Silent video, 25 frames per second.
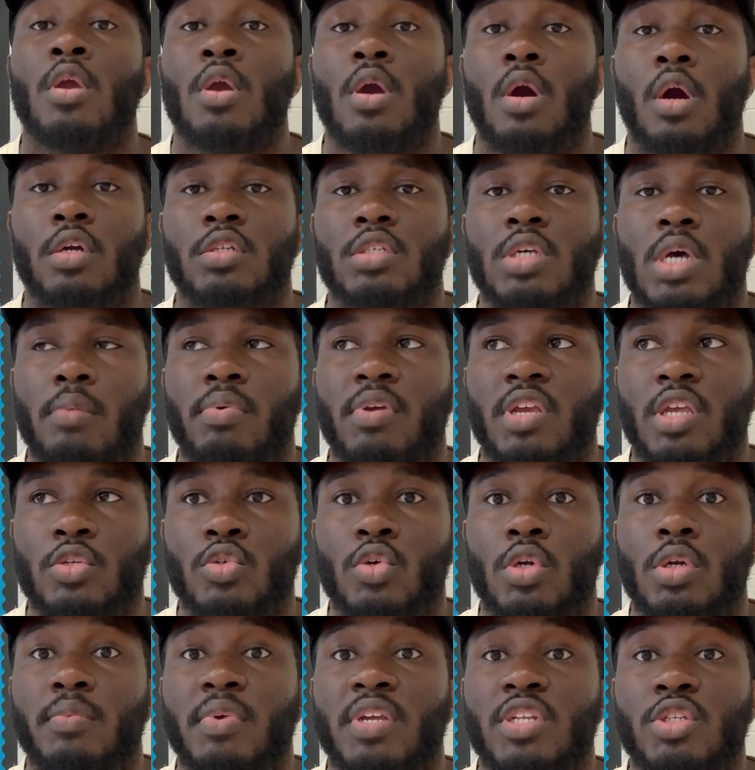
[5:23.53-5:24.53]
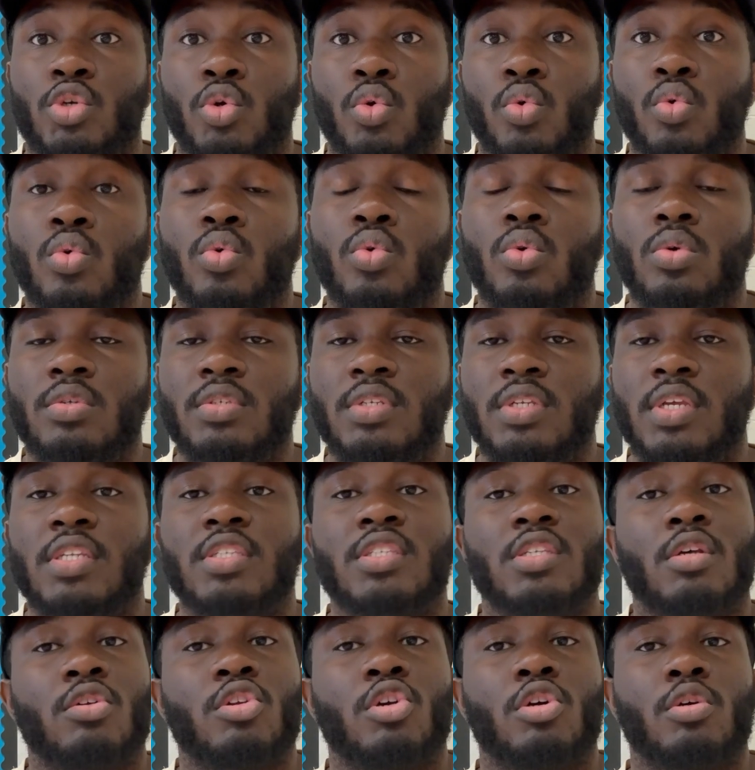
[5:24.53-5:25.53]
Our topic is gonna be tools, and
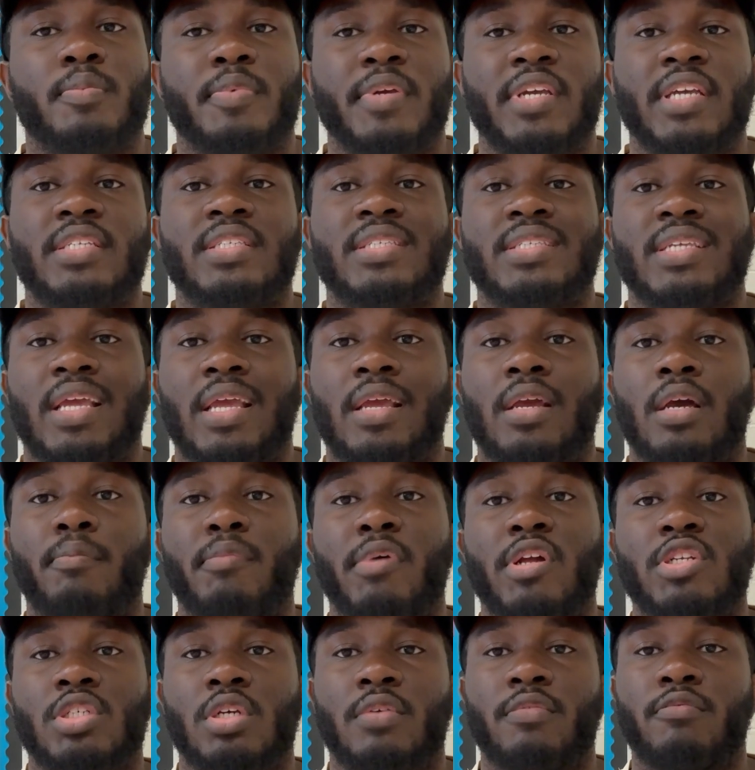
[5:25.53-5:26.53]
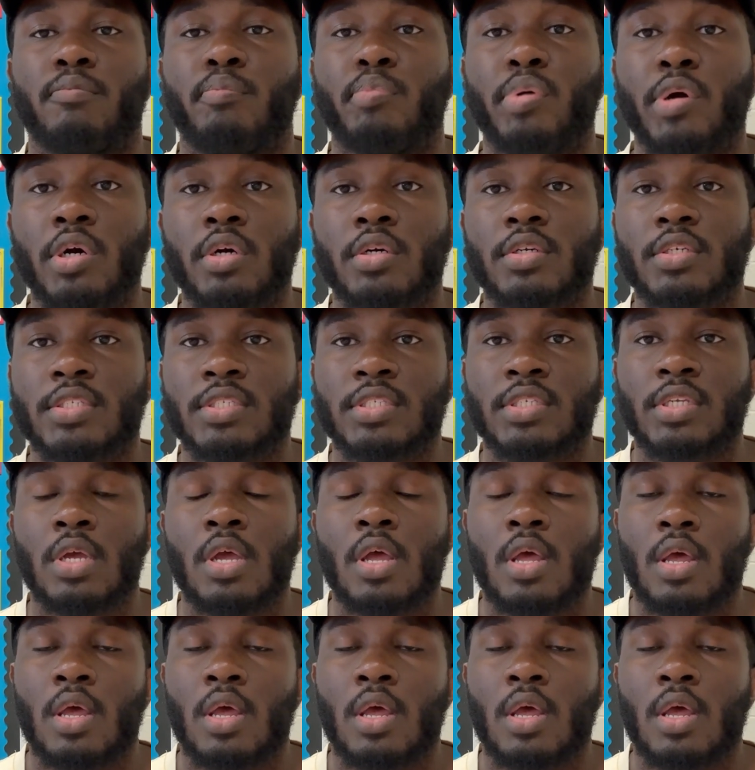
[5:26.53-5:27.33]
so you'll be seeing a bunch of books